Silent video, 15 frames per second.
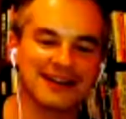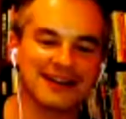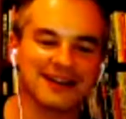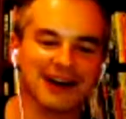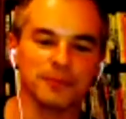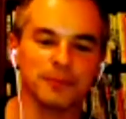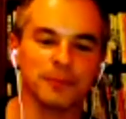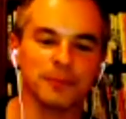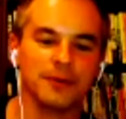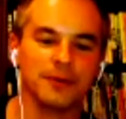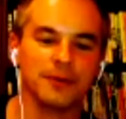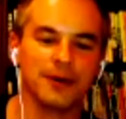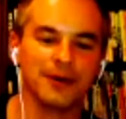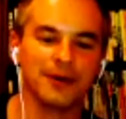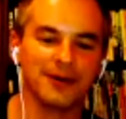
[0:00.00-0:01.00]
that condom.
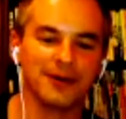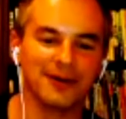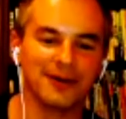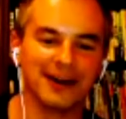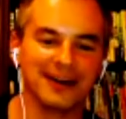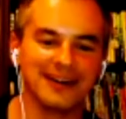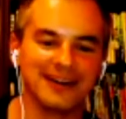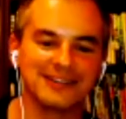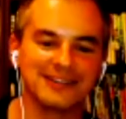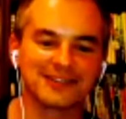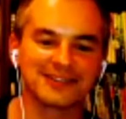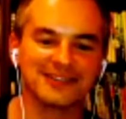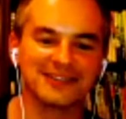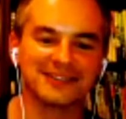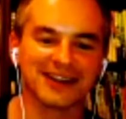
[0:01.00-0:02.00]
Right?
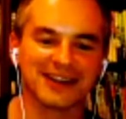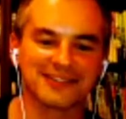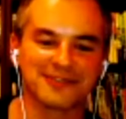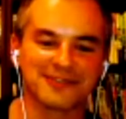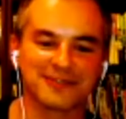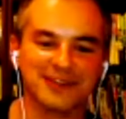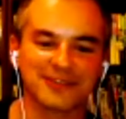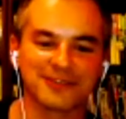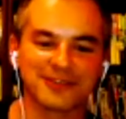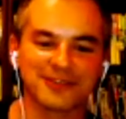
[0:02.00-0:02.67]
Yeah. It doesn't